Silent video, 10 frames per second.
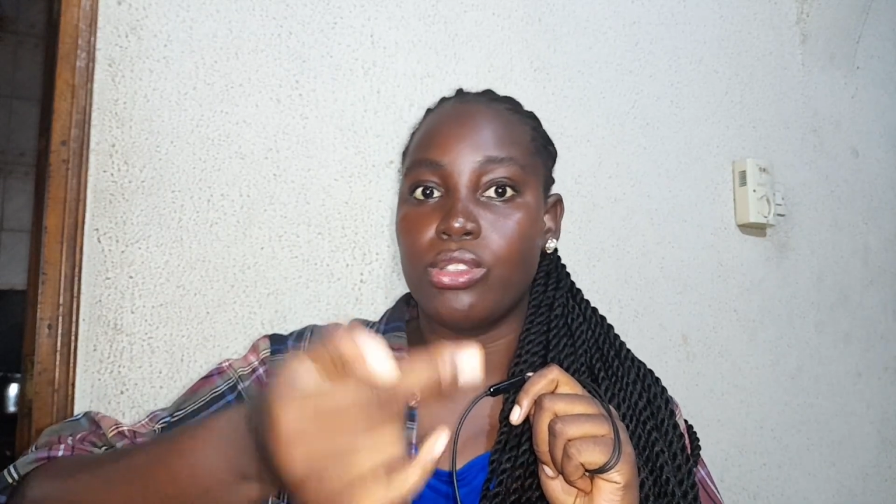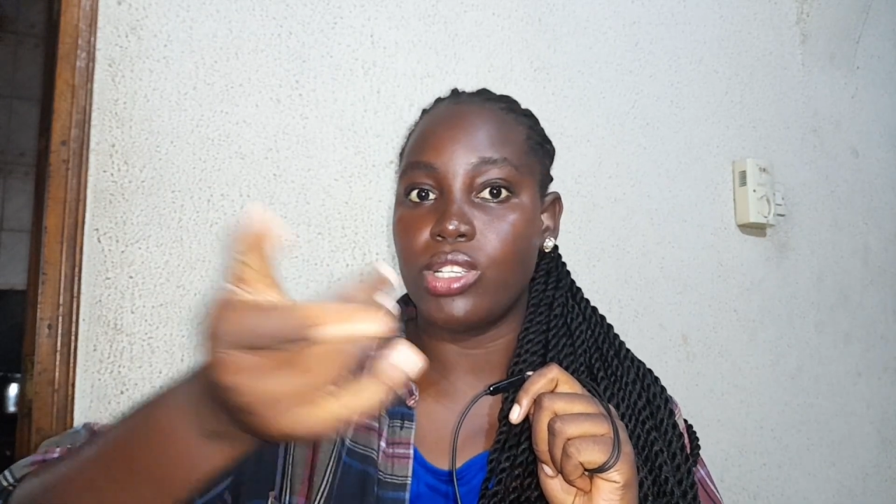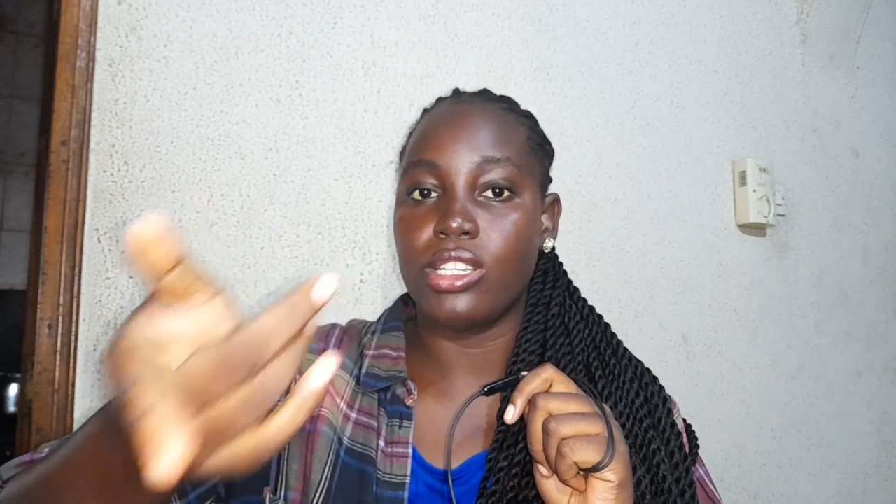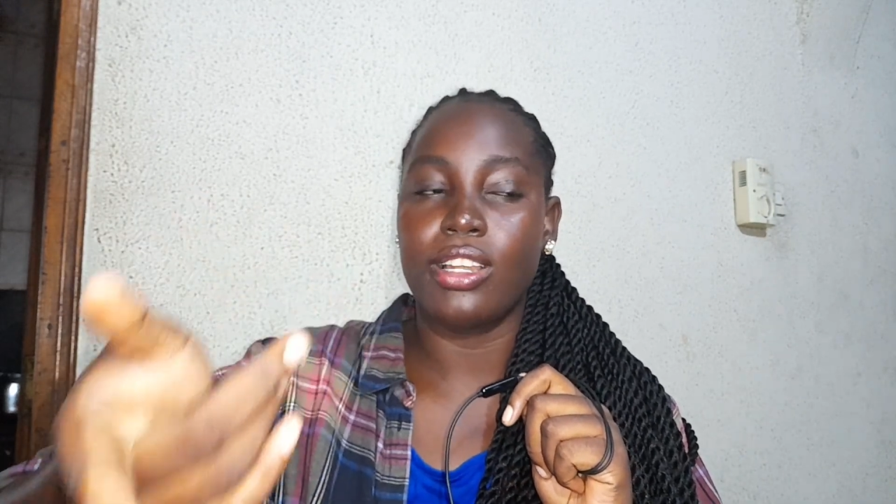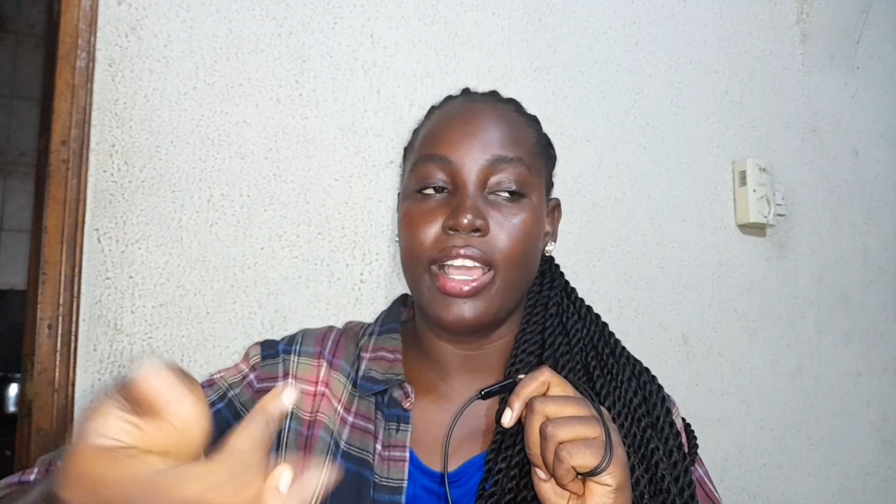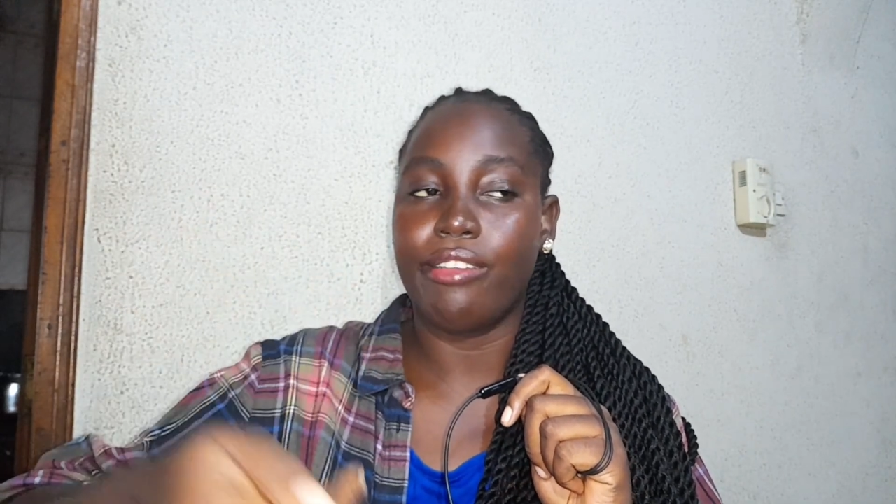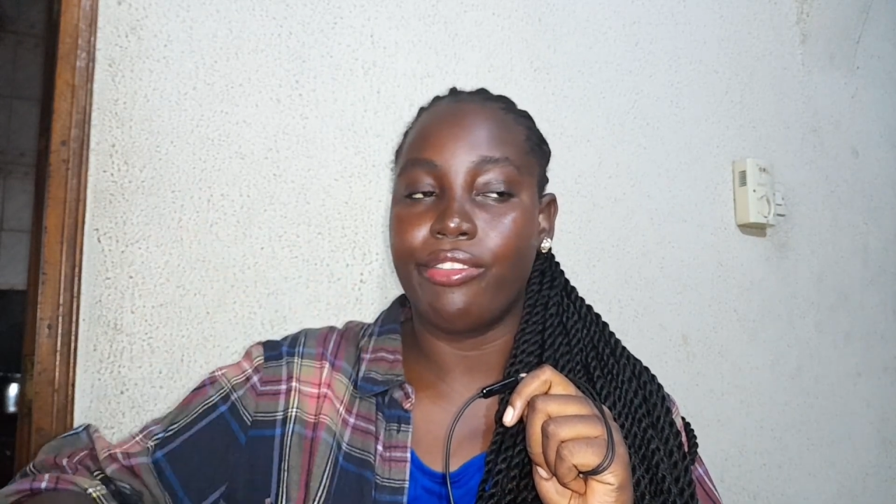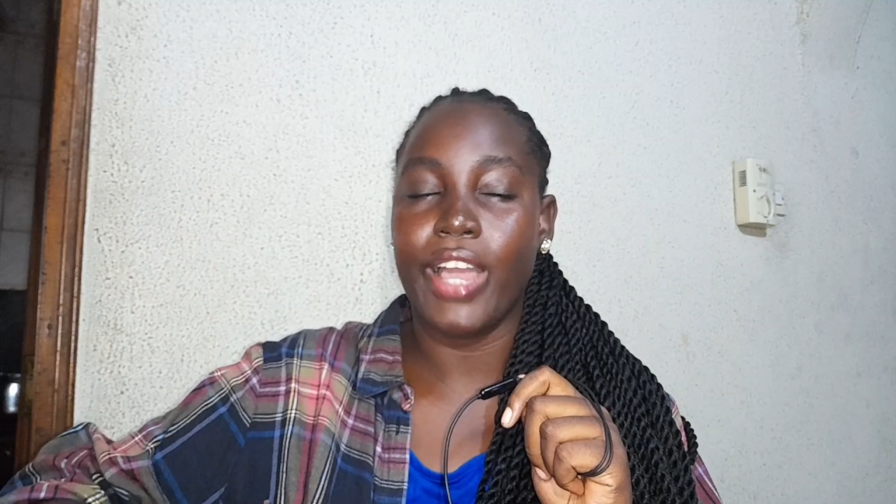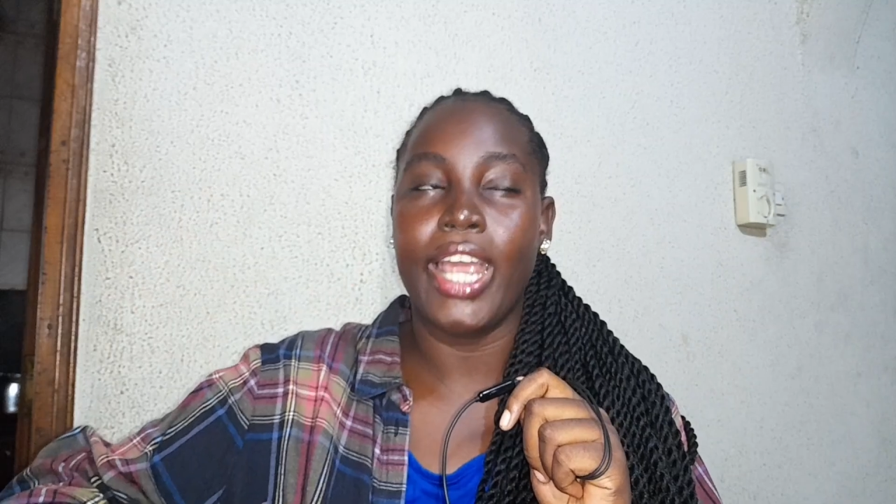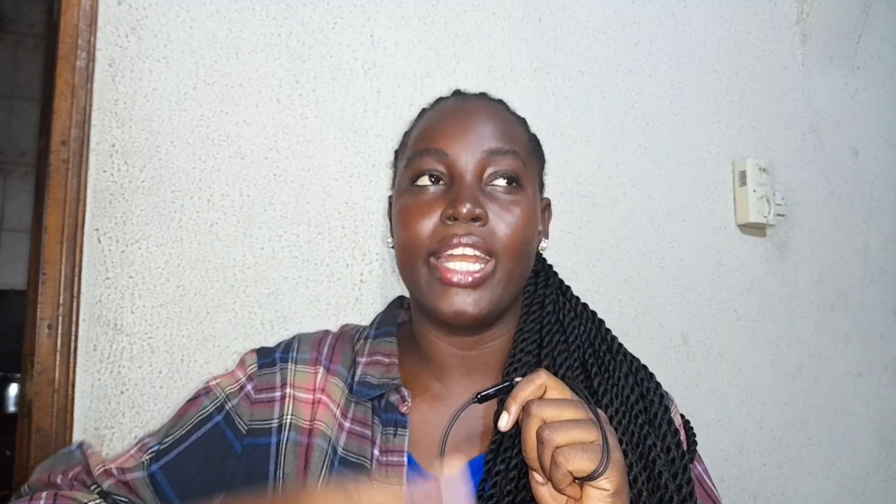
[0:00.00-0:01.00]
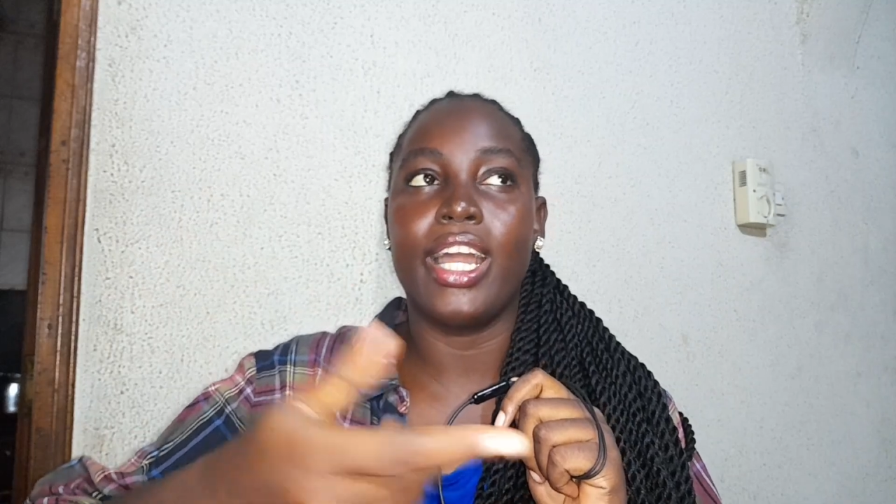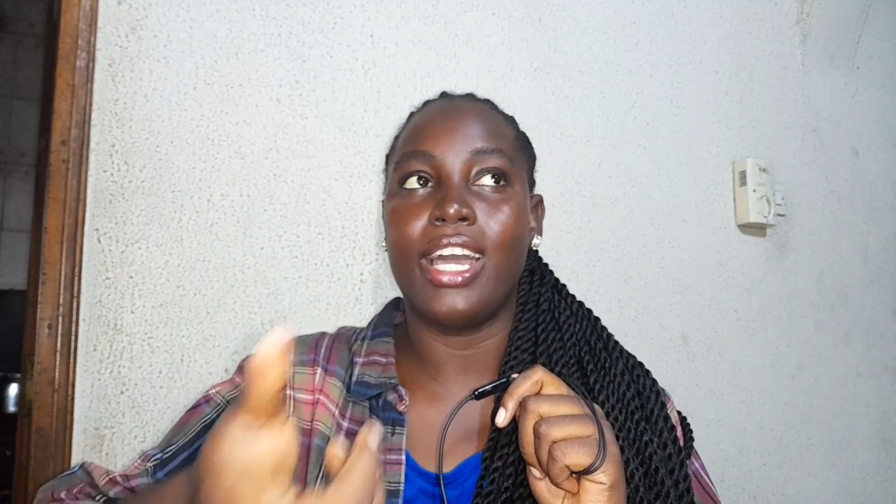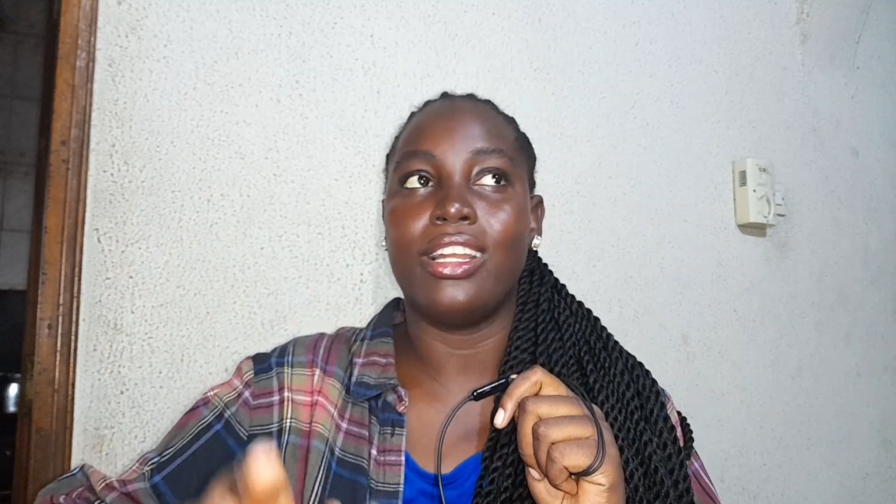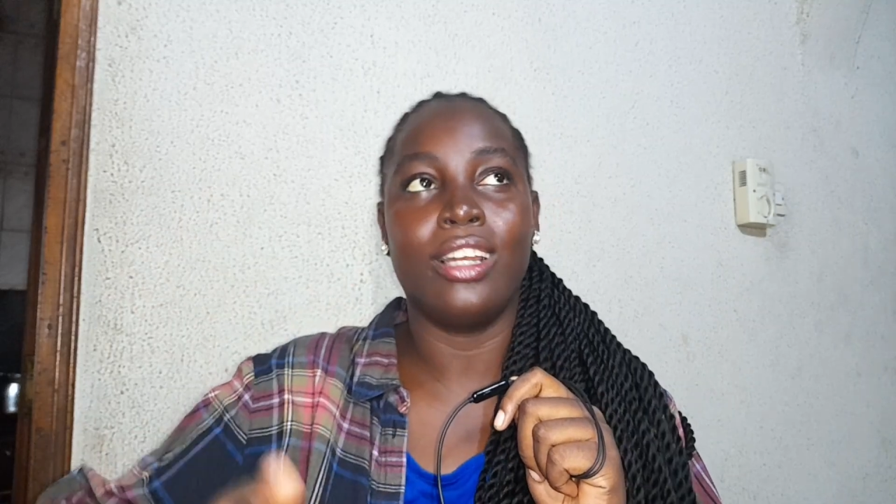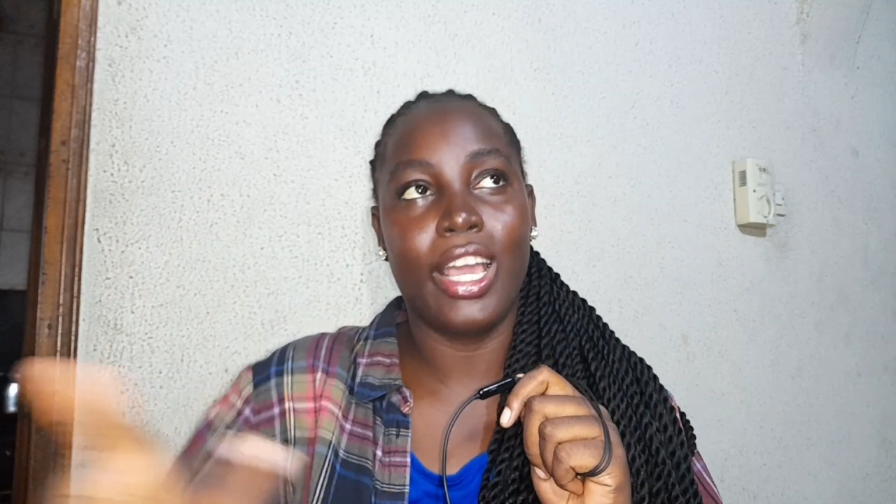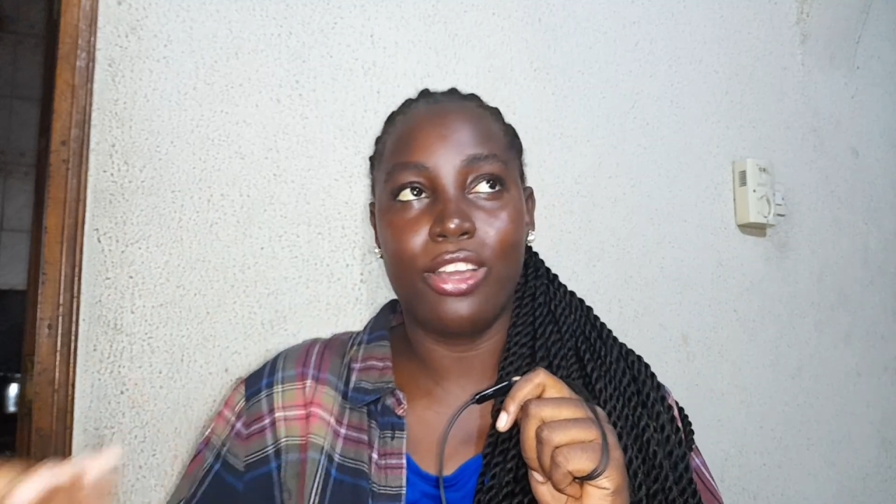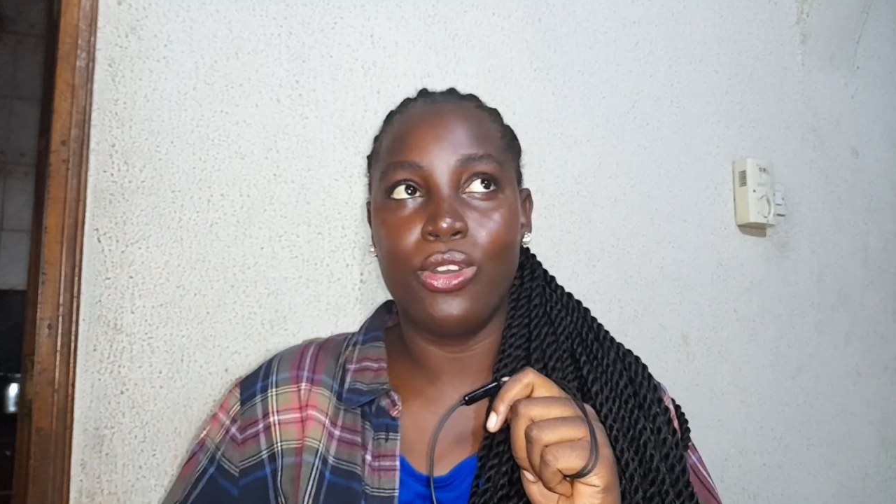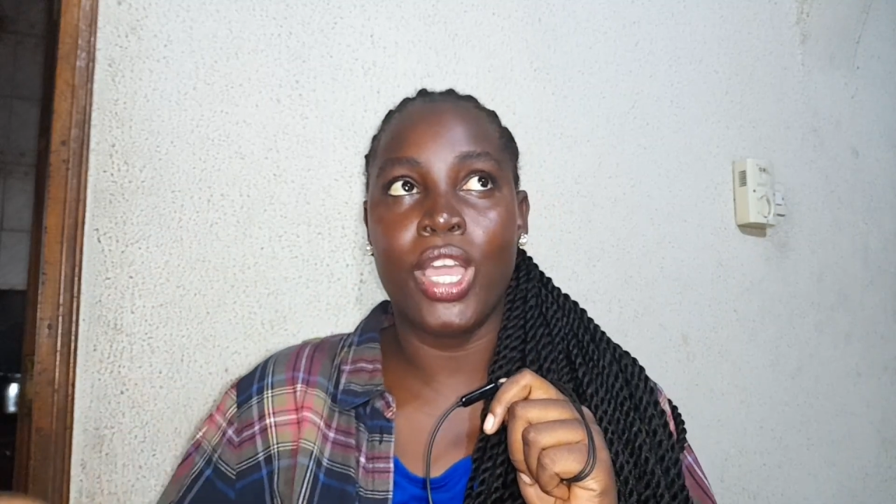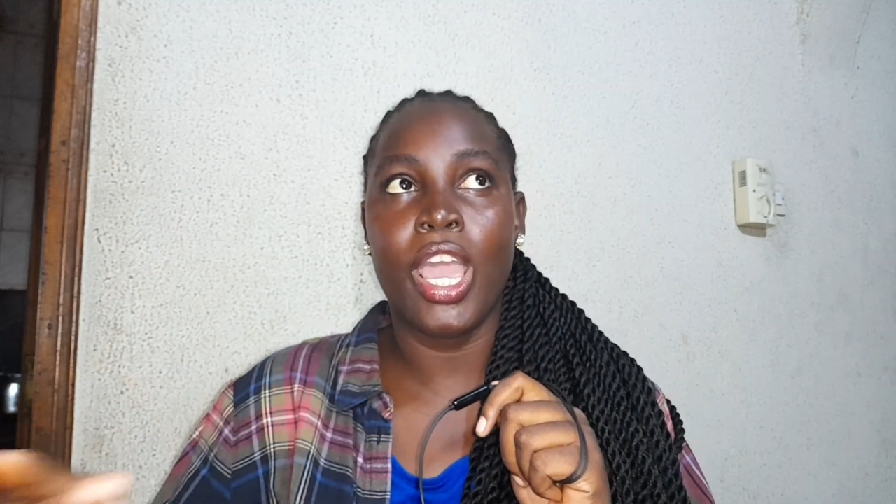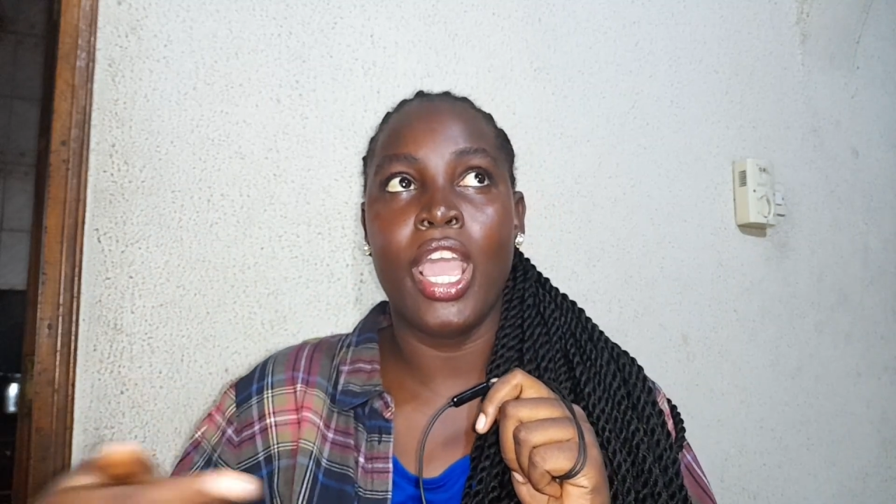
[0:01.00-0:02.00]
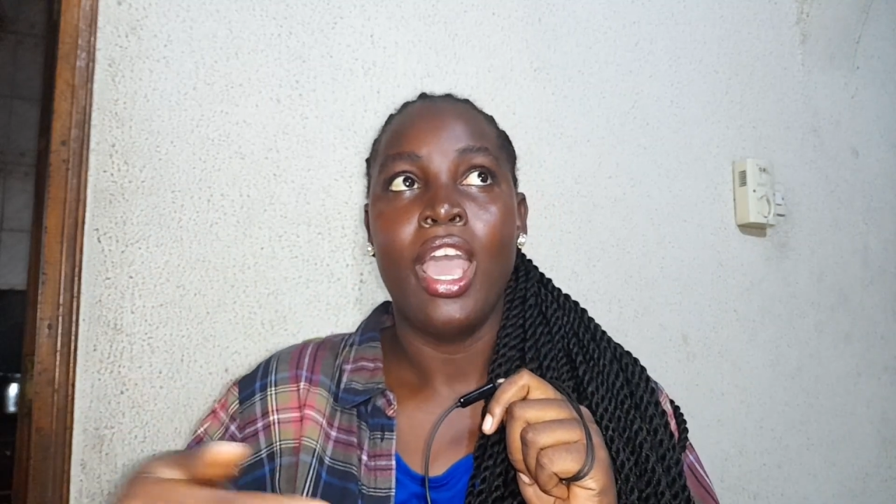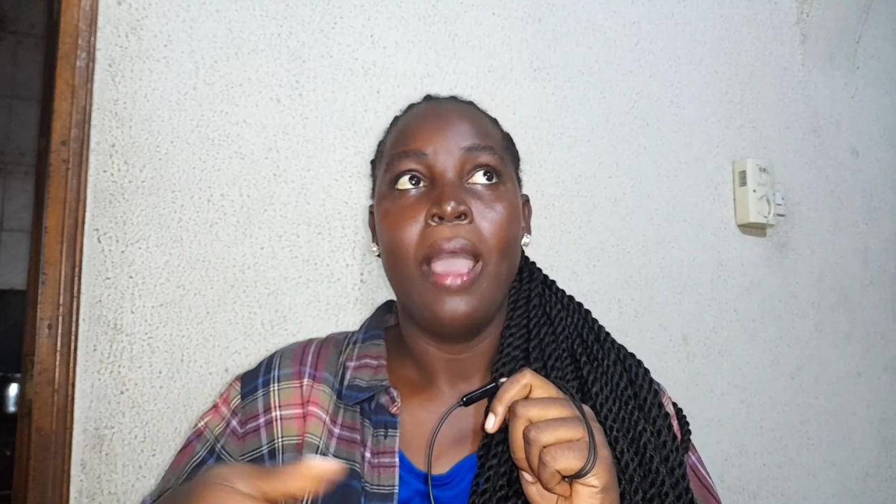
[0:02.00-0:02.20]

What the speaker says: which is like fine and like okay.